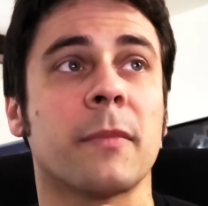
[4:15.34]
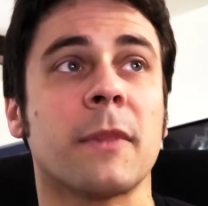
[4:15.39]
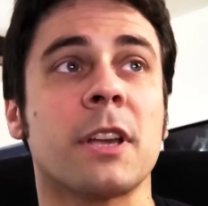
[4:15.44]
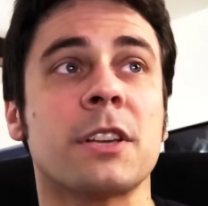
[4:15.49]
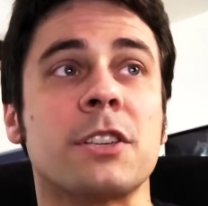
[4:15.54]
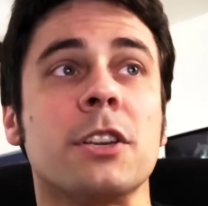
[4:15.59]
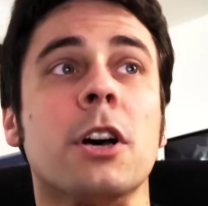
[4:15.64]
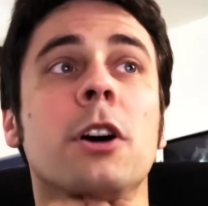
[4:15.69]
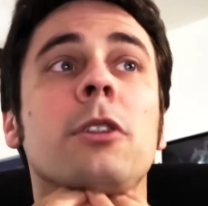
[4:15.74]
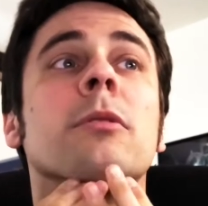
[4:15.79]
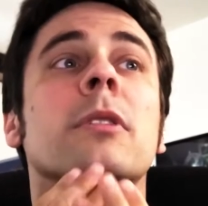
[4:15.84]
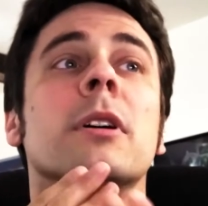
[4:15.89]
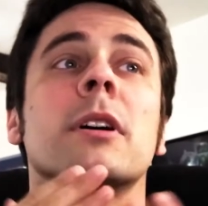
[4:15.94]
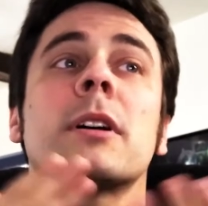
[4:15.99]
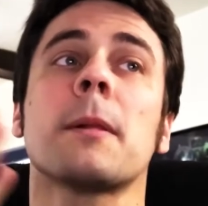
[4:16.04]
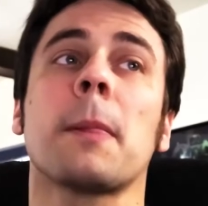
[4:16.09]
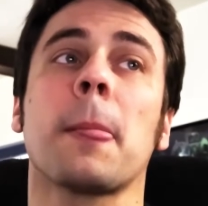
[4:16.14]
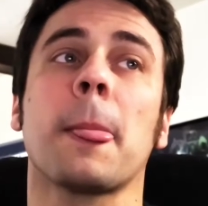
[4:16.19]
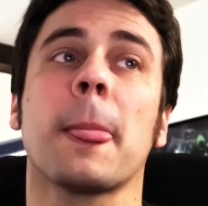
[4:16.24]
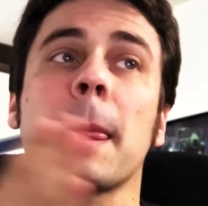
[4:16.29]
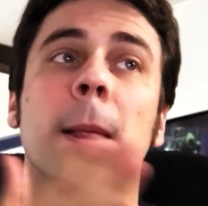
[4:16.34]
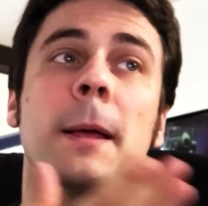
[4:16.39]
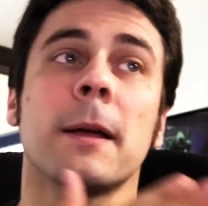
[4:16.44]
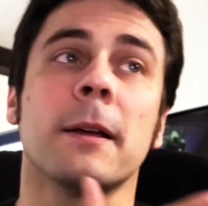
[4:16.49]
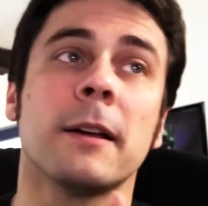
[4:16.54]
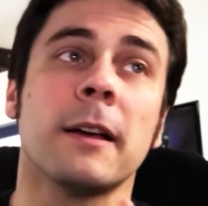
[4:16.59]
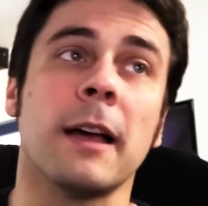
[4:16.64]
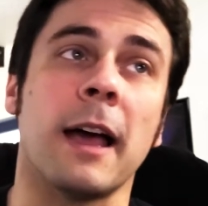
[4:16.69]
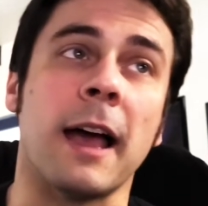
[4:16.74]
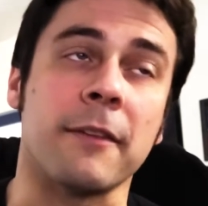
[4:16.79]
So,
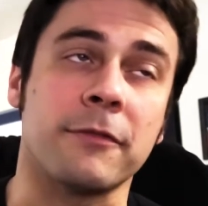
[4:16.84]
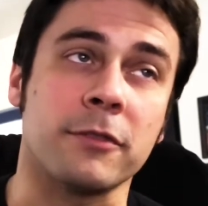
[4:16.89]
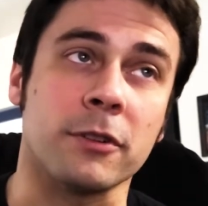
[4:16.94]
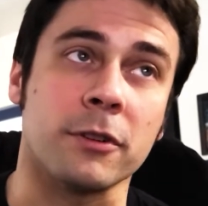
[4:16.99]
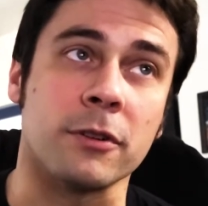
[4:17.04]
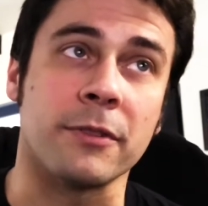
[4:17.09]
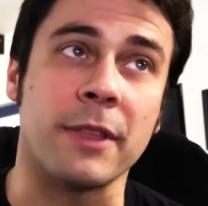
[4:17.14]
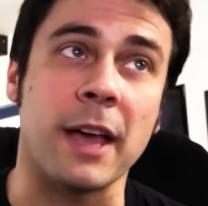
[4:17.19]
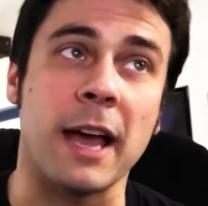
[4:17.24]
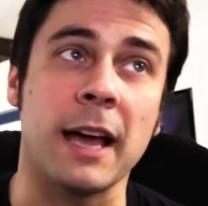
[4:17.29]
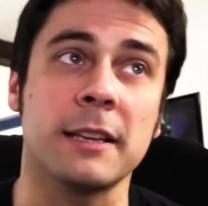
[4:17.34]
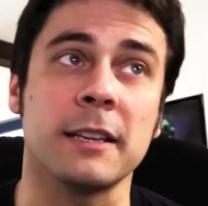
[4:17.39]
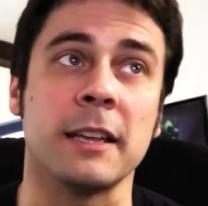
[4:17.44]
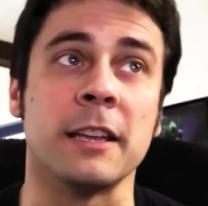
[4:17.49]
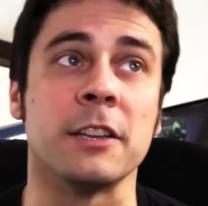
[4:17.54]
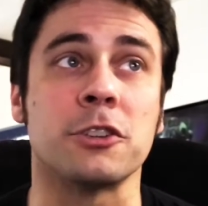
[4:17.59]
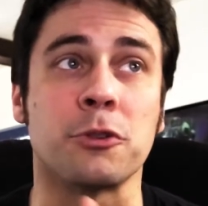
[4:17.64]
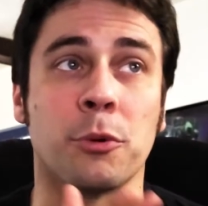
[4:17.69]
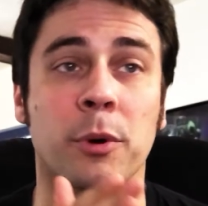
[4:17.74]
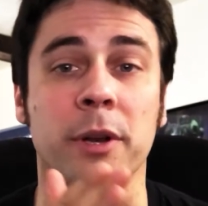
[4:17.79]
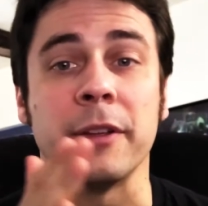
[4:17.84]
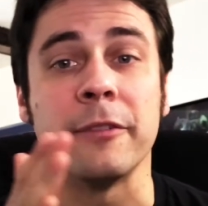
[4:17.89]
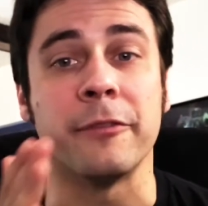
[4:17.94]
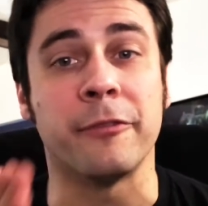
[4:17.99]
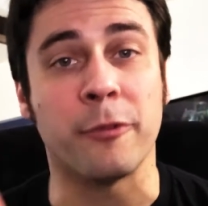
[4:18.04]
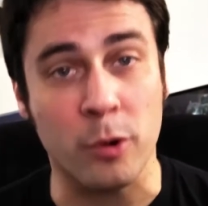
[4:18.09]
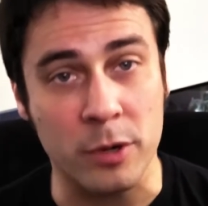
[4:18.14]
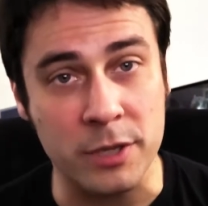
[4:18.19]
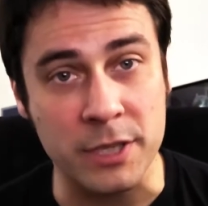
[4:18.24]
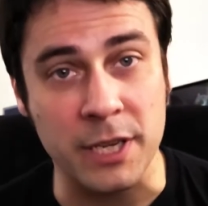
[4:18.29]
after that, in
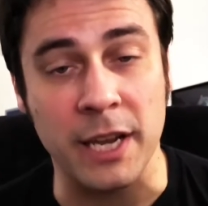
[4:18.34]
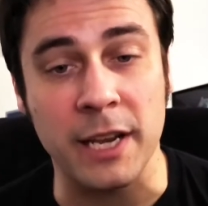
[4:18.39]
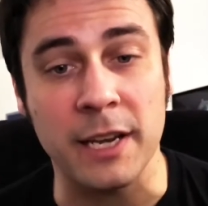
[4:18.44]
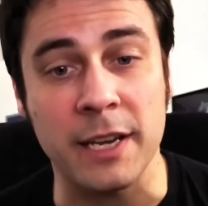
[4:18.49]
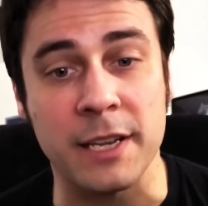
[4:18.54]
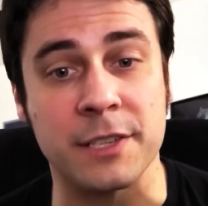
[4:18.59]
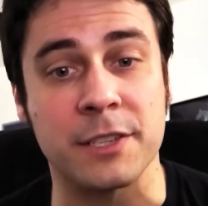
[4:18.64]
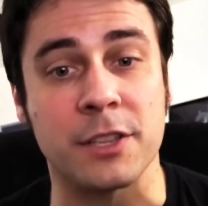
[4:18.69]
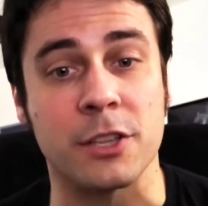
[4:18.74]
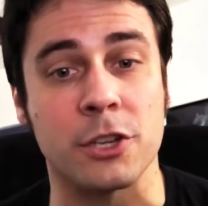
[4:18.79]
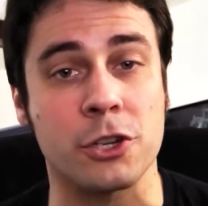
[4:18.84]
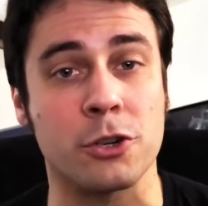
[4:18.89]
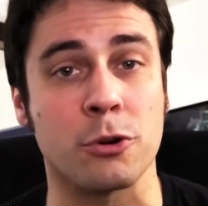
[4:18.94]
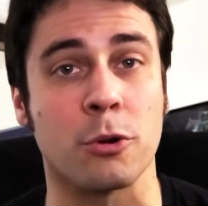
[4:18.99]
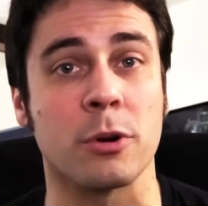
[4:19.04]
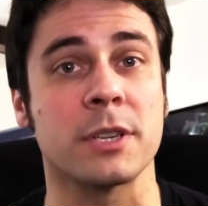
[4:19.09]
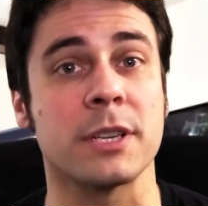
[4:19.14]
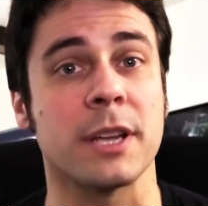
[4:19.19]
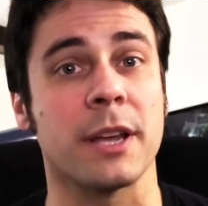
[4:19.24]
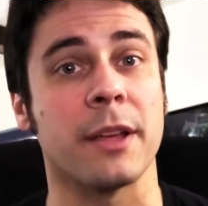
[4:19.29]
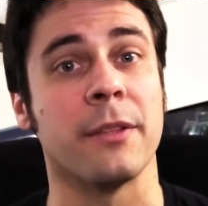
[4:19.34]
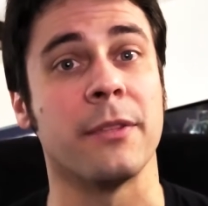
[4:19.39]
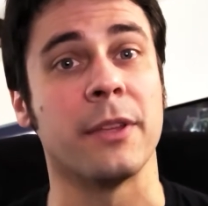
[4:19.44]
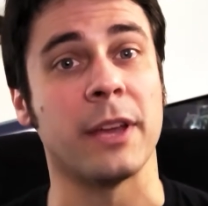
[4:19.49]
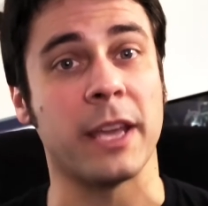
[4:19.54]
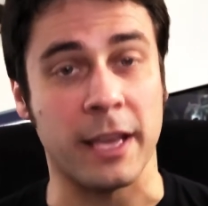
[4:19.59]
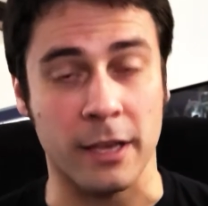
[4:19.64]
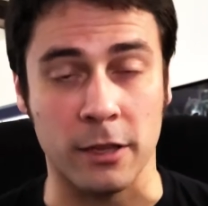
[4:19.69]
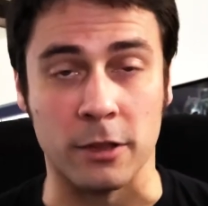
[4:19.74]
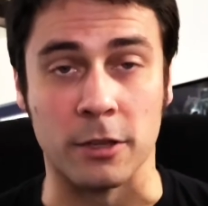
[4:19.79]
2014 is the short The
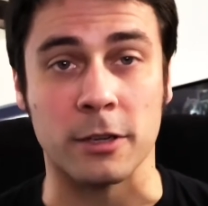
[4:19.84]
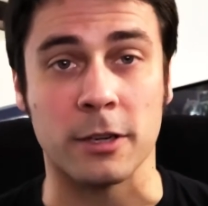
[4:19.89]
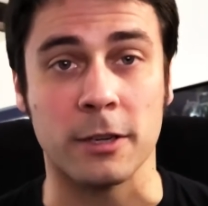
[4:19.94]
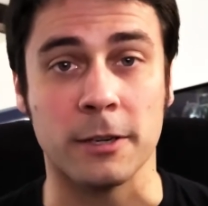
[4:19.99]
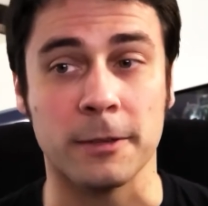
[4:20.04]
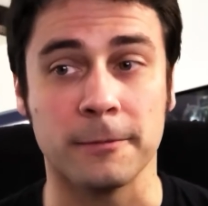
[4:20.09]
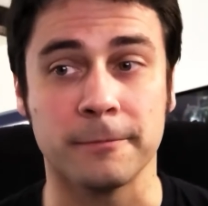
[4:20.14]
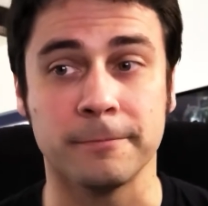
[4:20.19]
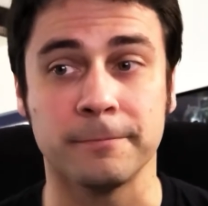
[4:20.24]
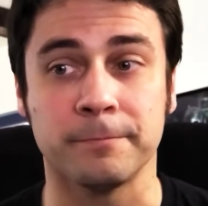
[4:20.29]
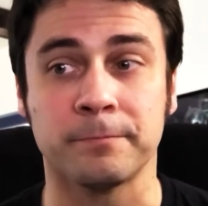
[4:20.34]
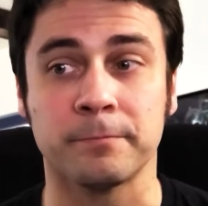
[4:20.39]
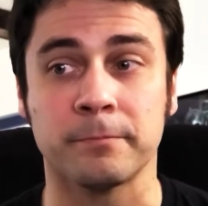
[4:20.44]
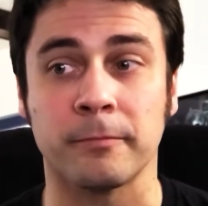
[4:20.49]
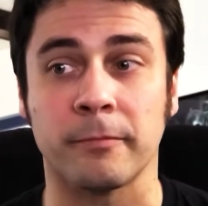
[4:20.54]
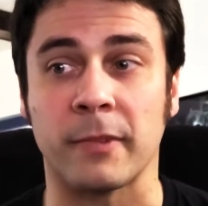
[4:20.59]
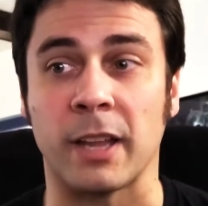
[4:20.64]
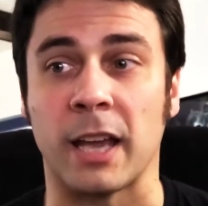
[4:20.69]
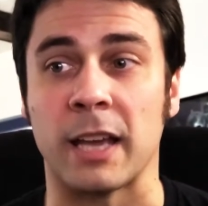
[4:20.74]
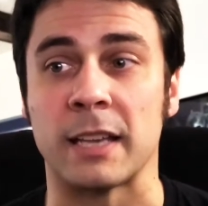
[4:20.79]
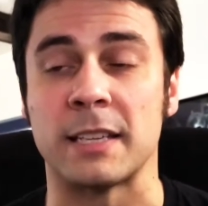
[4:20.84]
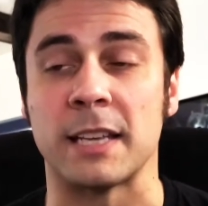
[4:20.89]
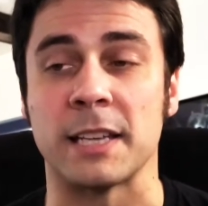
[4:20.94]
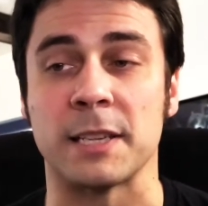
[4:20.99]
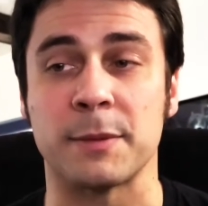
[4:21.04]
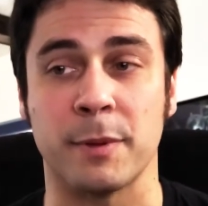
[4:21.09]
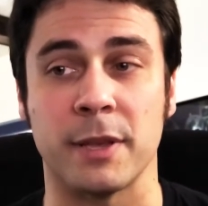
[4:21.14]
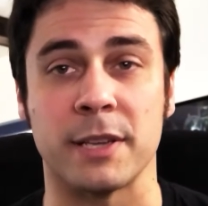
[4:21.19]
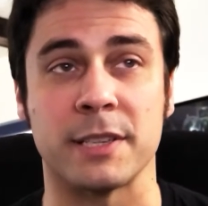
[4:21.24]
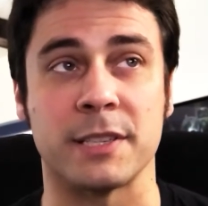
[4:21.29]
Killer. That takes
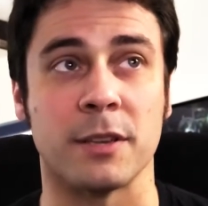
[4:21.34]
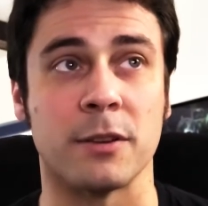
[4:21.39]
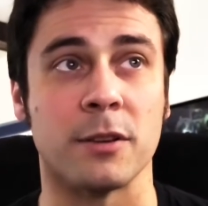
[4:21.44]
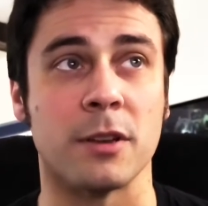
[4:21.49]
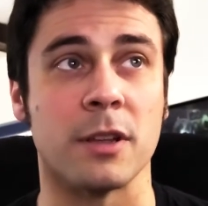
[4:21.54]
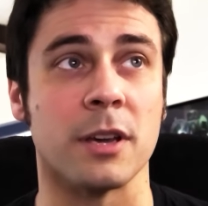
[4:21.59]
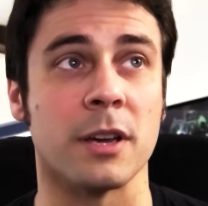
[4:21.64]
place in